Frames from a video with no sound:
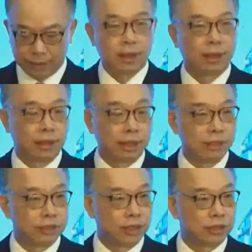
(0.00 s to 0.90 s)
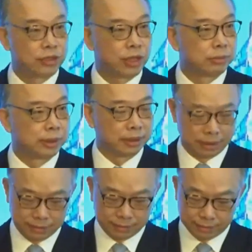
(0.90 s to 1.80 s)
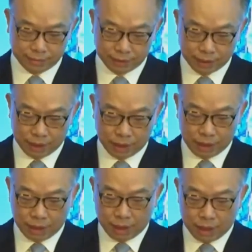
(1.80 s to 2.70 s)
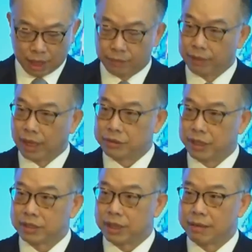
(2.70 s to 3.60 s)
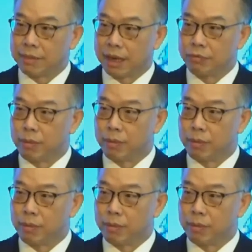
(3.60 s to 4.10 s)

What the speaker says: Ladies and gentlemen, I would like to extend my warmest